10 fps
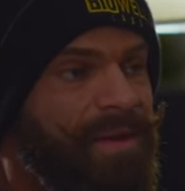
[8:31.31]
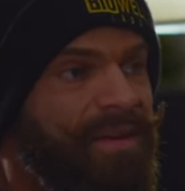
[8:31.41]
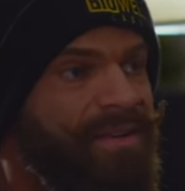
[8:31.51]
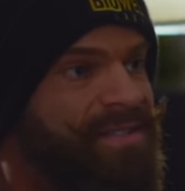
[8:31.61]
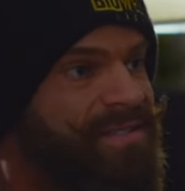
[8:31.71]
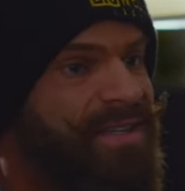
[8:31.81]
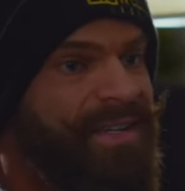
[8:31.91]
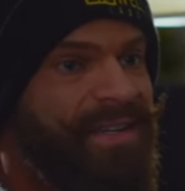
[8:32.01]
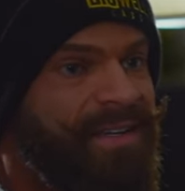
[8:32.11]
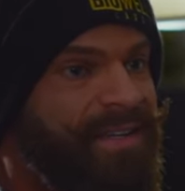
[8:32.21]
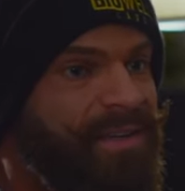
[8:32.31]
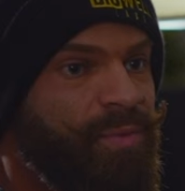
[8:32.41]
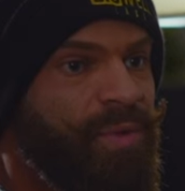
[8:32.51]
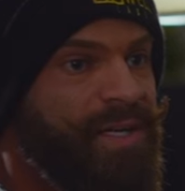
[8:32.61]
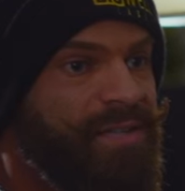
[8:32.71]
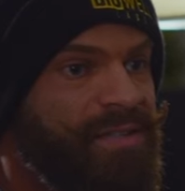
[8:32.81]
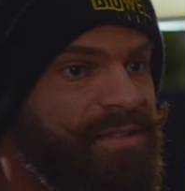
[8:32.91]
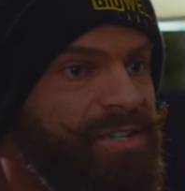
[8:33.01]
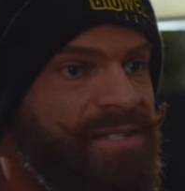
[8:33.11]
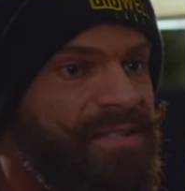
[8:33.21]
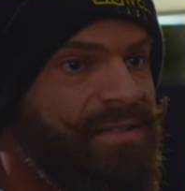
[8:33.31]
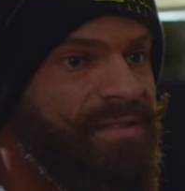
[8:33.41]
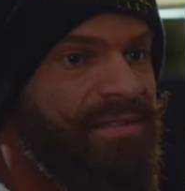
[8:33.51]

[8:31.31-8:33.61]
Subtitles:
because we just